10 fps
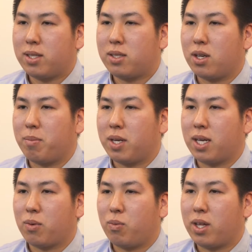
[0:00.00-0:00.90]

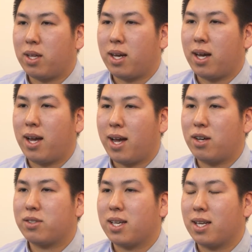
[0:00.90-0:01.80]
determining whether a
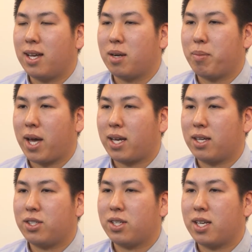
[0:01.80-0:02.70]
house and land
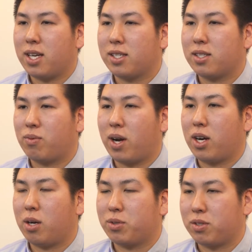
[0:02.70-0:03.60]
package is the right
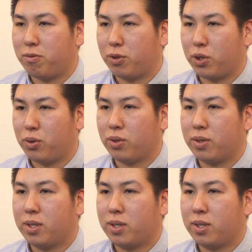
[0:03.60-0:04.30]
option for you.